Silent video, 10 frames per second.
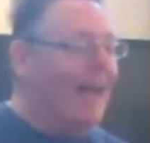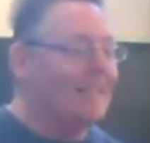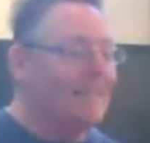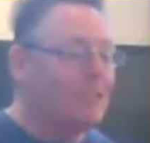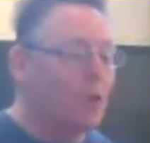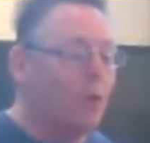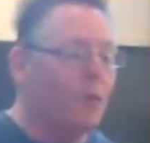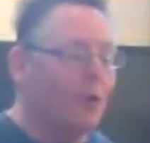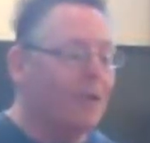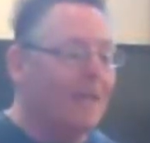I
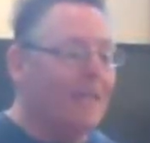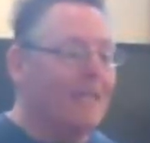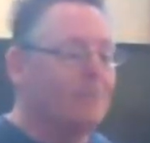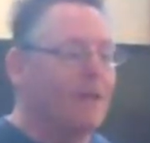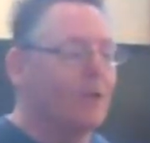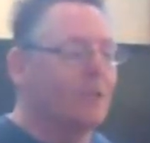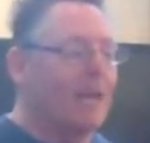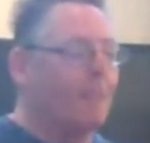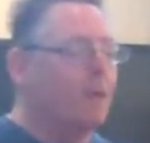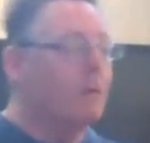discovered it's
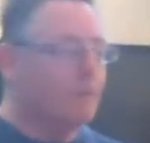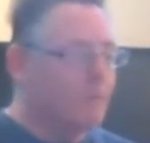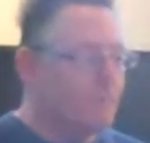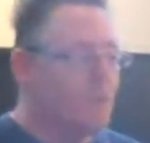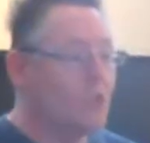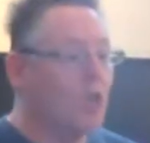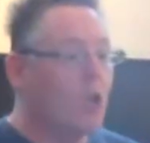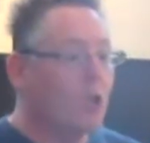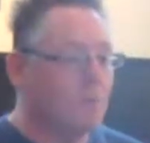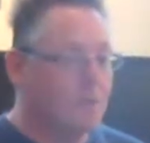because I'm
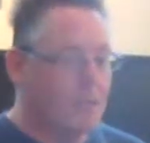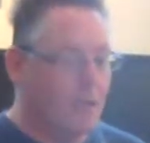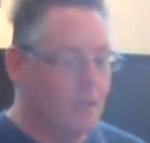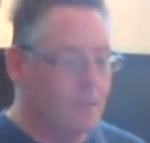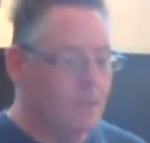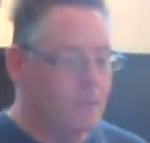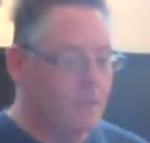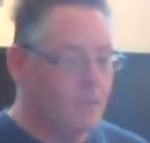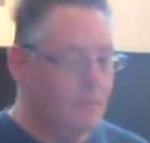circumcised.